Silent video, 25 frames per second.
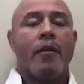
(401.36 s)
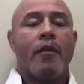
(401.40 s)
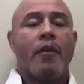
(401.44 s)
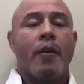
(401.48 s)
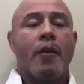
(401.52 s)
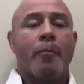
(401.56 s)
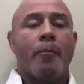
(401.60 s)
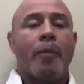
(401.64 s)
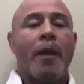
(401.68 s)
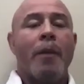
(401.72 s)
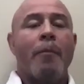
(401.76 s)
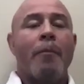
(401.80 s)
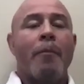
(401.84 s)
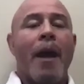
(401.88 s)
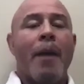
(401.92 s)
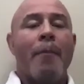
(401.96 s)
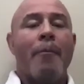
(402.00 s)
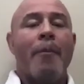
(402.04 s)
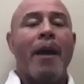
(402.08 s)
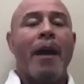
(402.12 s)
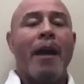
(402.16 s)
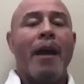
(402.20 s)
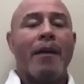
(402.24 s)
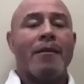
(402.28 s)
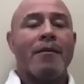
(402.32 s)
be my
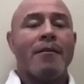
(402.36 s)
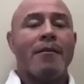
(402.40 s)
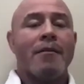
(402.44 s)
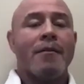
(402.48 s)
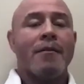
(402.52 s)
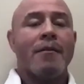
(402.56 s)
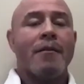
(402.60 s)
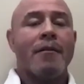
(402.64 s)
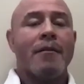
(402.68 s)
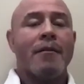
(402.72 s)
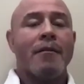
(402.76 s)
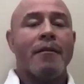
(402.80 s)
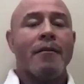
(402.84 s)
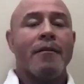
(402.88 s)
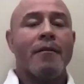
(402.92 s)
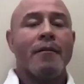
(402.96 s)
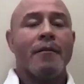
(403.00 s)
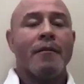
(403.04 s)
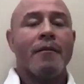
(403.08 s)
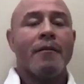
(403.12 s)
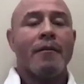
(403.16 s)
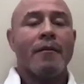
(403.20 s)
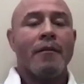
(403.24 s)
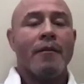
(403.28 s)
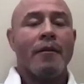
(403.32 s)
best,
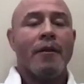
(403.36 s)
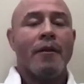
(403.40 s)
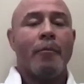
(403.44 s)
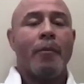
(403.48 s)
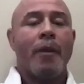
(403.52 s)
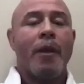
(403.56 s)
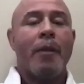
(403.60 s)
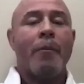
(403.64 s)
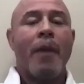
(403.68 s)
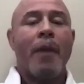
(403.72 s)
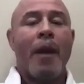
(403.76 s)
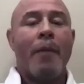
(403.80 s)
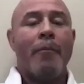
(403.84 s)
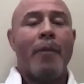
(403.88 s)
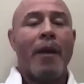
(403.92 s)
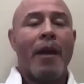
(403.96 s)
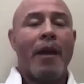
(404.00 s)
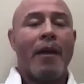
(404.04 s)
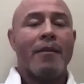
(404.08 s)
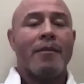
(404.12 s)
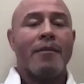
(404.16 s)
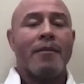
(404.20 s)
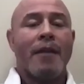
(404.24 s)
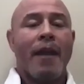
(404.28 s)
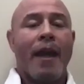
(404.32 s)
to be my
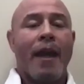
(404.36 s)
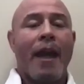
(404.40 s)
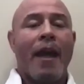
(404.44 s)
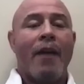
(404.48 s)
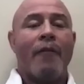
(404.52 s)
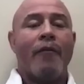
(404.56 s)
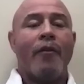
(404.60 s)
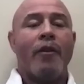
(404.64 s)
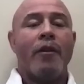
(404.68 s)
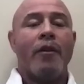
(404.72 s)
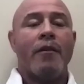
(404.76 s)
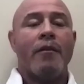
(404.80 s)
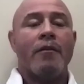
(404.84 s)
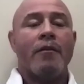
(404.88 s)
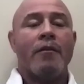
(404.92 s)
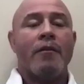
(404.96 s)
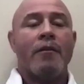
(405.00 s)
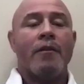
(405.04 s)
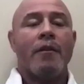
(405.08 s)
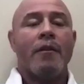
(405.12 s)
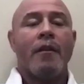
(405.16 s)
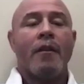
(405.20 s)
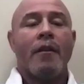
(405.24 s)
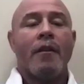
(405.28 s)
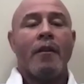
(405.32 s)
best. I have a
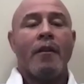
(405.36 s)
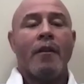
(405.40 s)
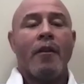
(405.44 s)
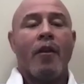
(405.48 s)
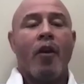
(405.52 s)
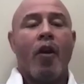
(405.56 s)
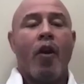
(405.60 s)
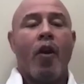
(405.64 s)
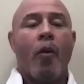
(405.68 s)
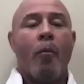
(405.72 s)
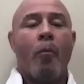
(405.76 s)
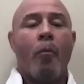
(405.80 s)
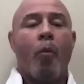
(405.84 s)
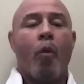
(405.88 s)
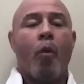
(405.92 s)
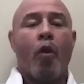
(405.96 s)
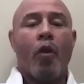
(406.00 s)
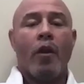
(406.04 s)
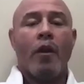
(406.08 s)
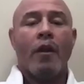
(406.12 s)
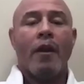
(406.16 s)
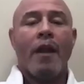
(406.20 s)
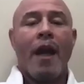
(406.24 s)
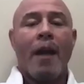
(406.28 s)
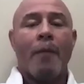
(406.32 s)

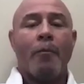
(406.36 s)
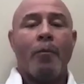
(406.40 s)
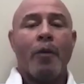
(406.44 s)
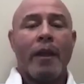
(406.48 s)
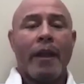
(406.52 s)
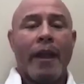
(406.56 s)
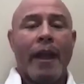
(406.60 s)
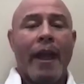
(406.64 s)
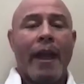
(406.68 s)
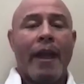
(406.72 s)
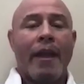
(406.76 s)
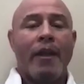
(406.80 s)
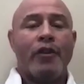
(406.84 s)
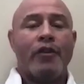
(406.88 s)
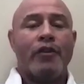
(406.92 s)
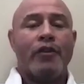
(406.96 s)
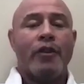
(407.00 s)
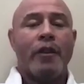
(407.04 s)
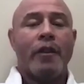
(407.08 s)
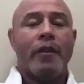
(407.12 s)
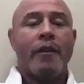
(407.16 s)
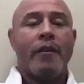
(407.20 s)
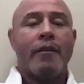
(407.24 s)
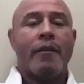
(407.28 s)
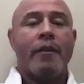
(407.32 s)
moral
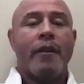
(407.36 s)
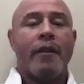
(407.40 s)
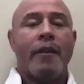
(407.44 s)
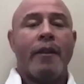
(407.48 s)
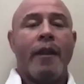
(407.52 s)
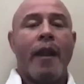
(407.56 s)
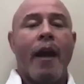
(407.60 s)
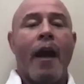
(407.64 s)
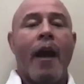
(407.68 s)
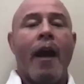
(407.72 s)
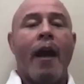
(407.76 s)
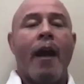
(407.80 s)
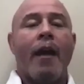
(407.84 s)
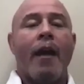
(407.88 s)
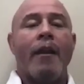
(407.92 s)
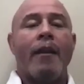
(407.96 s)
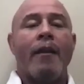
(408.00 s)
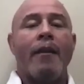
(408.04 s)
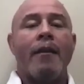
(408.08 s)
obligation to not